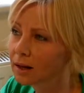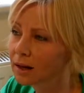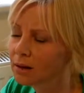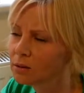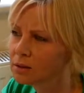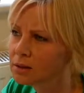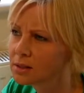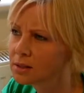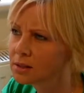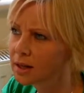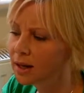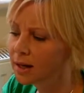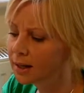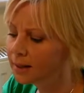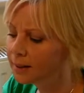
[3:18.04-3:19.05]
I would
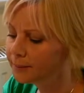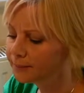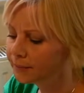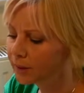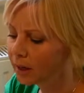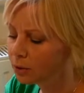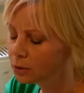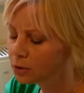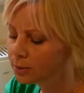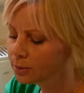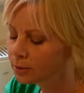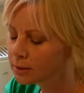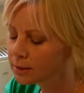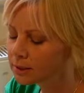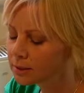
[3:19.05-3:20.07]
say, how to
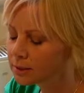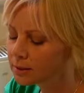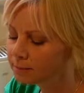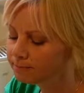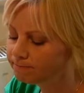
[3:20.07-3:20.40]
put it,